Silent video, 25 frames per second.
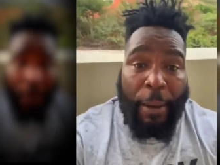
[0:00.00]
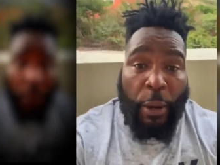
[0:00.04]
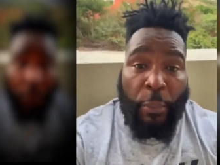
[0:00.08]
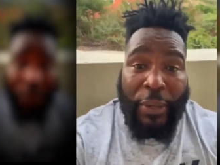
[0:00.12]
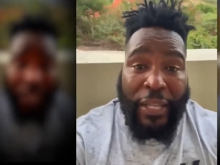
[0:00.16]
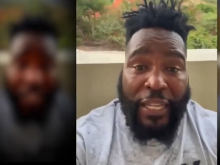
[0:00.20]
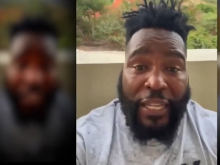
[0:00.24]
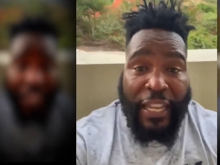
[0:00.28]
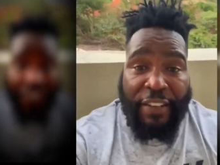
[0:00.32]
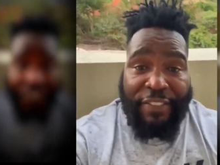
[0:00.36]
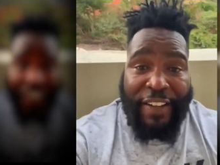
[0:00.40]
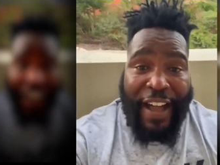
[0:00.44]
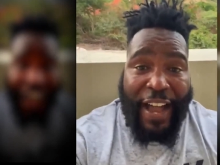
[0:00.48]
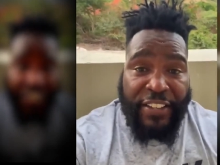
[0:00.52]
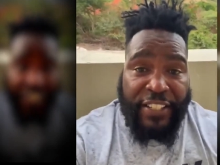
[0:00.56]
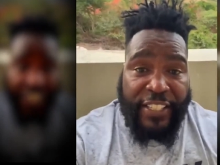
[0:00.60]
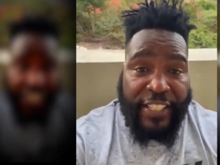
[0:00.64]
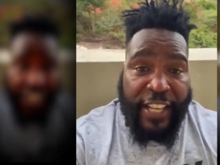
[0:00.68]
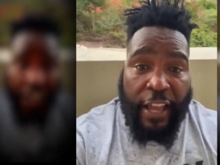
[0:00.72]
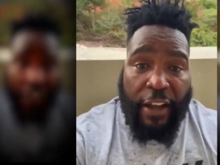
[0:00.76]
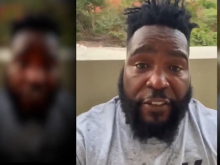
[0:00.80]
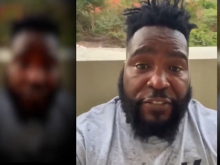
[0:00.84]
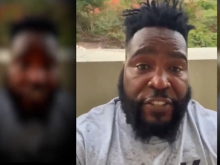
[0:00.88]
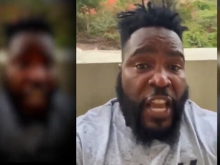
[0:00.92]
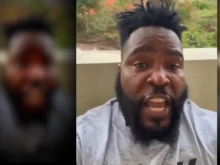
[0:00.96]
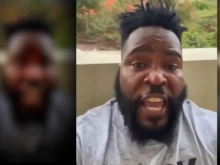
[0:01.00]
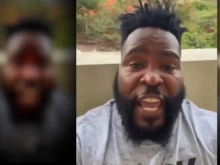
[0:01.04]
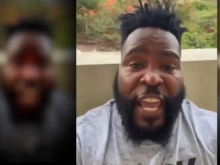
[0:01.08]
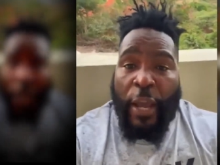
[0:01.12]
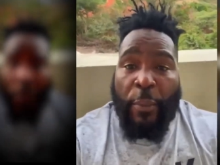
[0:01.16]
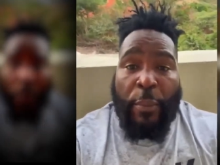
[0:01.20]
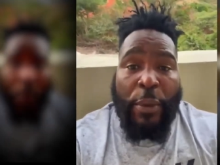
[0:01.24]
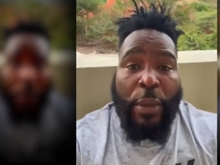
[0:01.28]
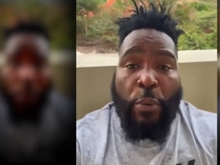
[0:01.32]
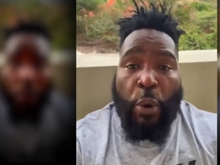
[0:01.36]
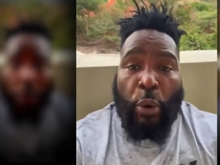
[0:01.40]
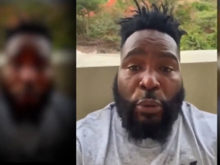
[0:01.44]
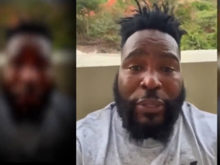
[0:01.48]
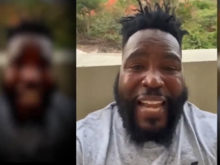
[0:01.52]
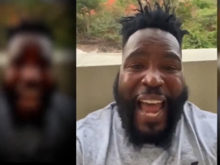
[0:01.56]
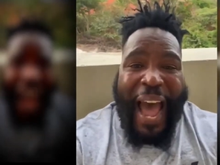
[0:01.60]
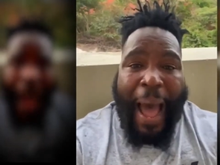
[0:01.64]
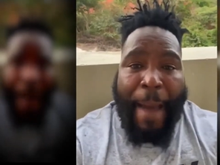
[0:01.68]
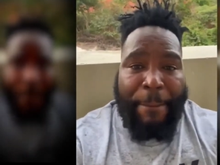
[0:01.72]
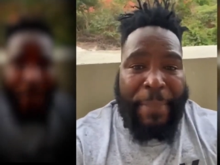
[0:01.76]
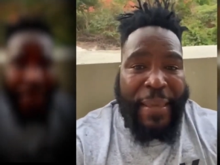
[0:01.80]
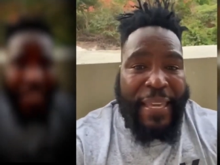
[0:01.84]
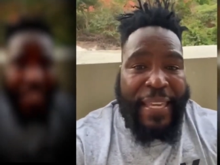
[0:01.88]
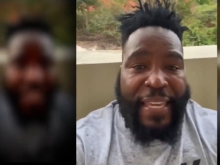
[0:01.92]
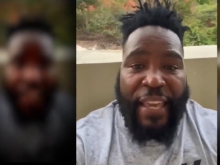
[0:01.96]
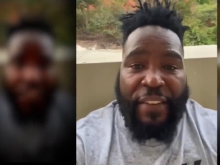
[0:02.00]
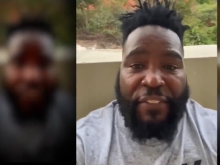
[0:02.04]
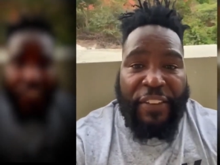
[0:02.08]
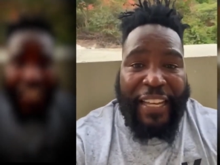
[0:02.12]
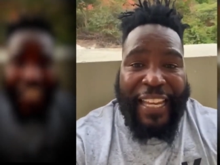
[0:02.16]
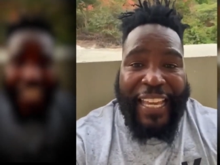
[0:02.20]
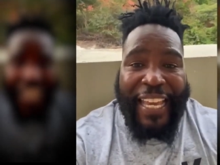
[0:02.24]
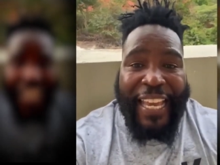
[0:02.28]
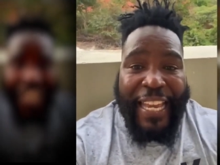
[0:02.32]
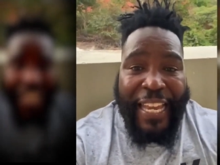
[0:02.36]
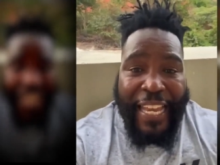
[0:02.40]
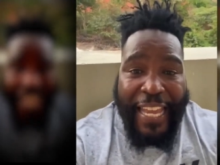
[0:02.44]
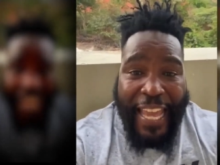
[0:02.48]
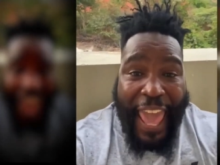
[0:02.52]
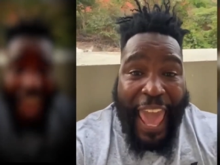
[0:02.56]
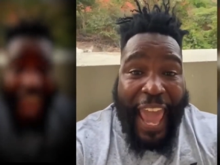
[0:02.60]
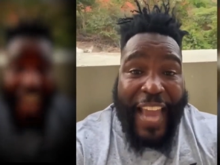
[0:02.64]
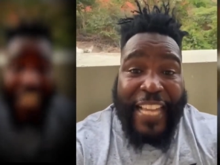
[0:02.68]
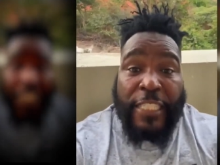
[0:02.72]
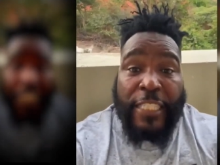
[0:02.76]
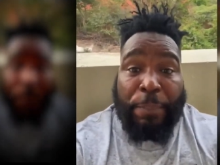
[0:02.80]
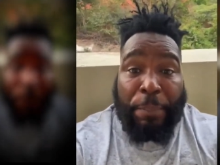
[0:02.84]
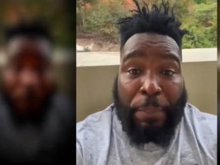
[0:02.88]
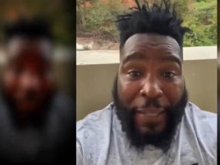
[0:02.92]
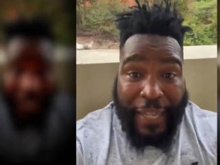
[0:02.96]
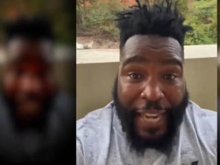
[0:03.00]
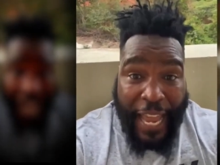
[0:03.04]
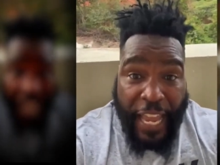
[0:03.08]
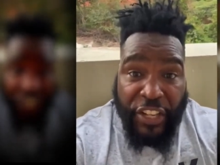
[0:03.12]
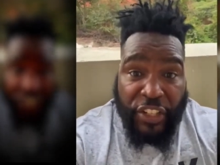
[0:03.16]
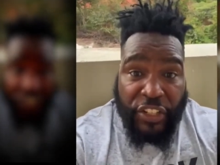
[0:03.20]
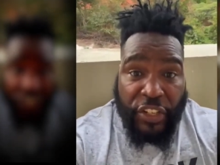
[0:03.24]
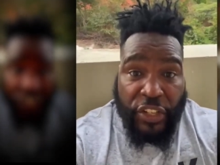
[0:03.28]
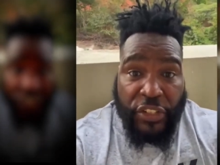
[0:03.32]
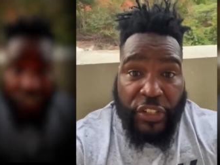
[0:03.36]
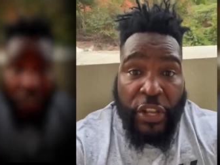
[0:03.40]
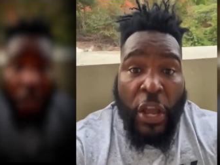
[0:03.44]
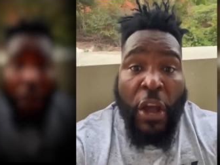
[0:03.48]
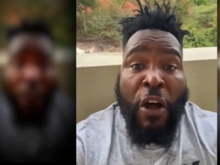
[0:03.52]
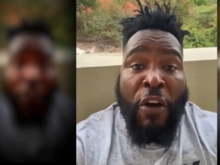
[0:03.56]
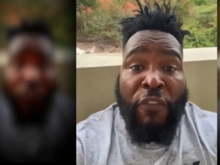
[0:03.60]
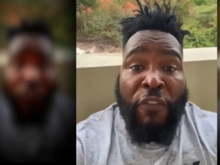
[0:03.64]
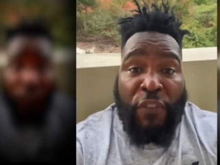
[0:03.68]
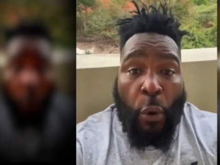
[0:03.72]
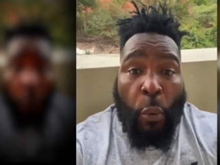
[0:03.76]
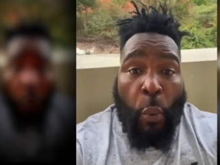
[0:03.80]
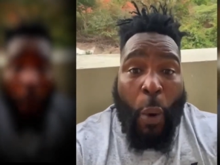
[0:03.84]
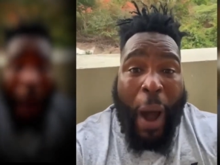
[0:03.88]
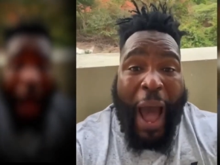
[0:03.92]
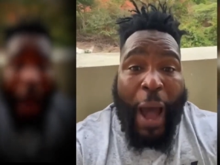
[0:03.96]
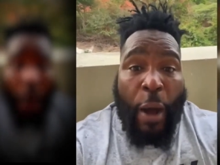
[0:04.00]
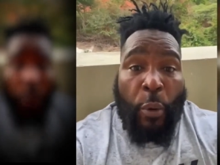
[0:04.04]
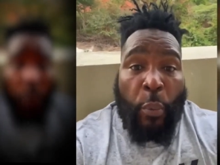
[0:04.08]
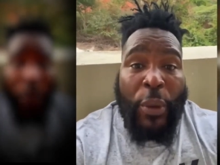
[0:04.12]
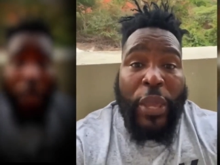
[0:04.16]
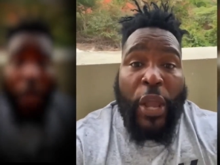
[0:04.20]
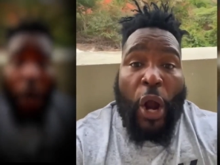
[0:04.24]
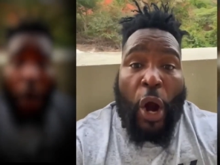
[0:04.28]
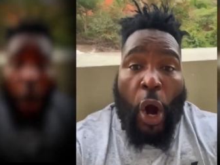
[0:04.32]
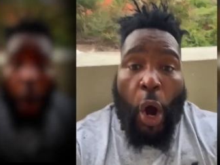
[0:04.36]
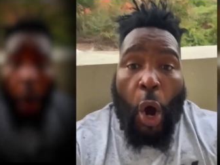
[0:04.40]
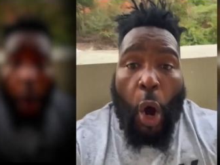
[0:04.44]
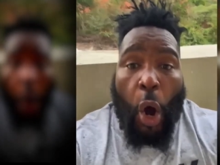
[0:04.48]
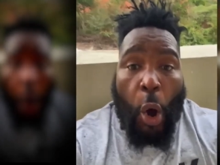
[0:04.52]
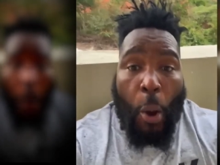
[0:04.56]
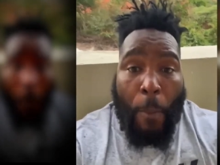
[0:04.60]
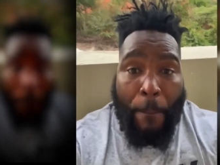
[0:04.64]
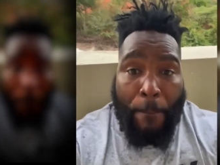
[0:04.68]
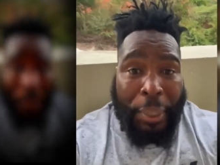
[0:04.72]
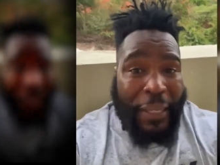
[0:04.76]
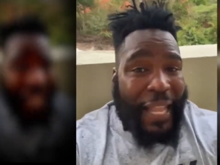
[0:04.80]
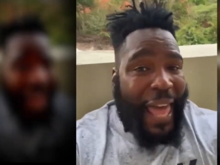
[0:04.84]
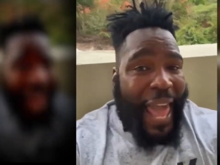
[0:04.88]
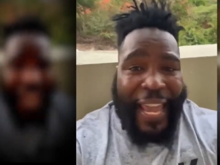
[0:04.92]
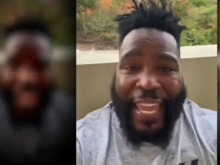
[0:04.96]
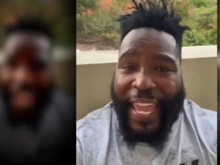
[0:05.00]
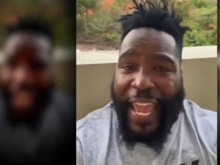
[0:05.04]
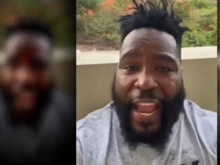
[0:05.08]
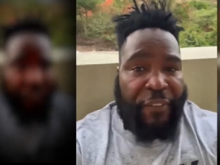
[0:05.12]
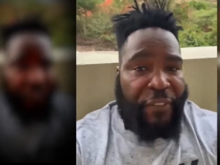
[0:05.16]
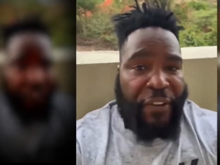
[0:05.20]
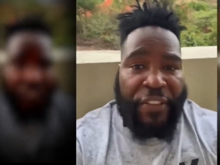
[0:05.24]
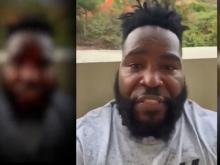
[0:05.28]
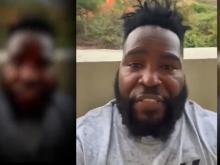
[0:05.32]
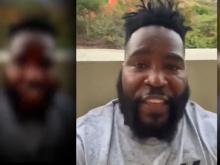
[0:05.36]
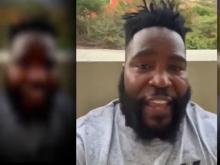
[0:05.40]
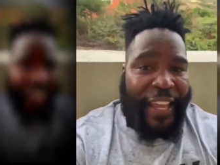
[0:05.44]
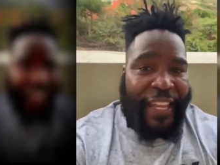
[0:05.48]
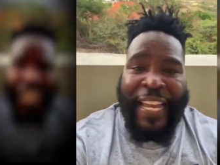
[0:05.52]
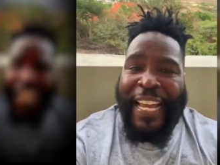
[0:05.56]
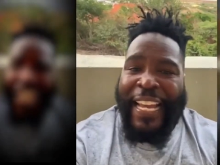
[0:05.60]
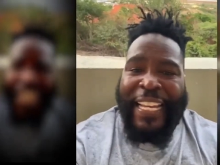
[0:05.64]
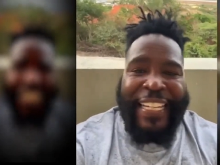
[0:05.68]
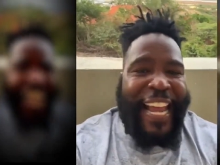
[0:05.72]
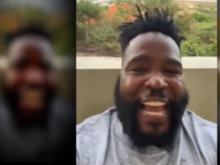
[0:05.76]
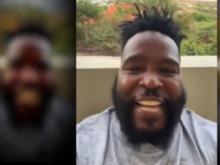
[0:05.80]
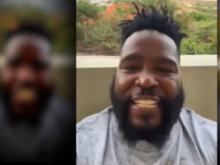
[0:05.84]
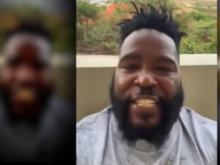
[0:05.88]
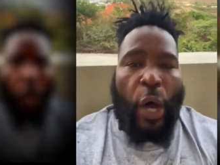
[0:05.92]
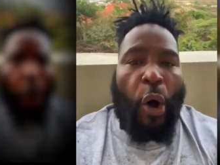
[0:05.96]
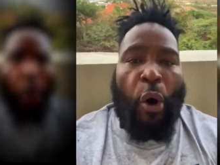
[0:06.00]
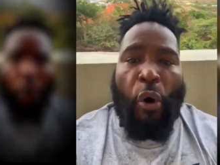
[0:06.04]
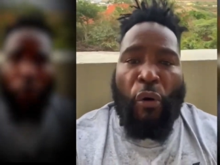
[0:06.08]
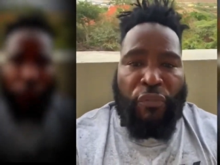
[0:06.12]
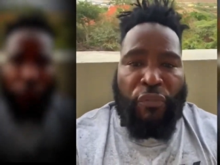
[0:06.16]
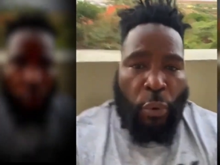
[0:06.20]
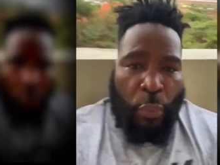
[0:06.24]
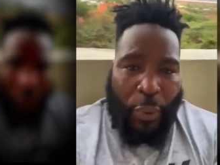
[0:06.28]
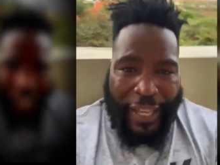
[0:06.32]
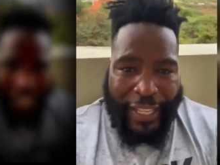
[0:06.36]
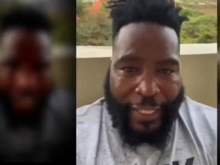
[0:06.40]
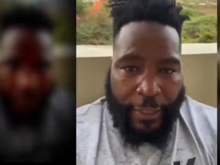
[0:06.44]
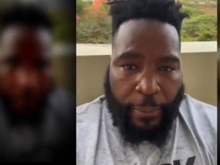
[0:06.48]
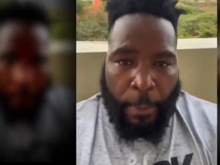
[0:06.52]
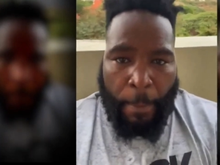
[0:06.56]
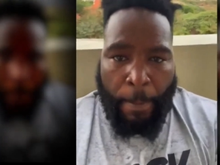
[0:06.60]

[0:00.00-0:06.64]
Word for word: but we love ourselves. And we will not be given any explanations for why we are all black everything. That's over with.